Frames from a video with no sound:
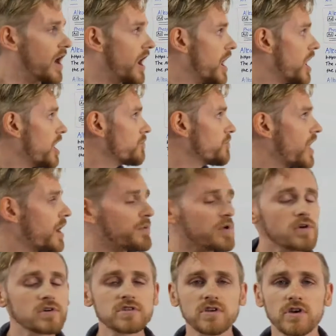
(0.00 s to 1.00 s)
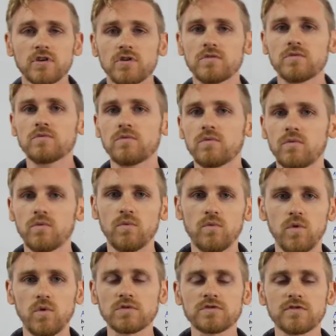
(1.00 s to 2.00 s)
And we also
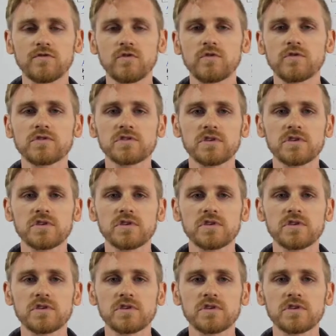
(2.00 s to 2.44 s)
walked through